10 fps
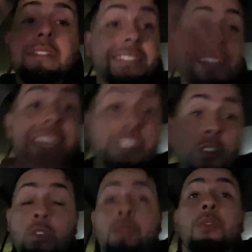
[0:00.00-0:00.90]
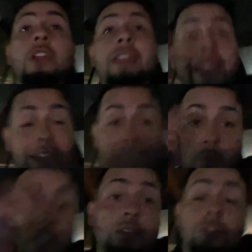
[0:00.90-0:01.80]
stay tuned for next
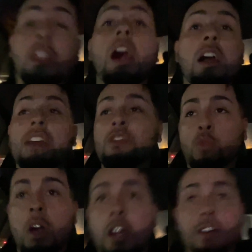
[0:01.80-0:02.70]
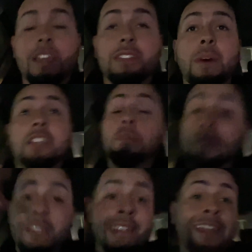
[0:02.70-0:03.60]
week's vlog as well. It's about to be
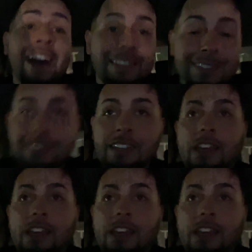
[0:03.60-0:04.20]
nuts.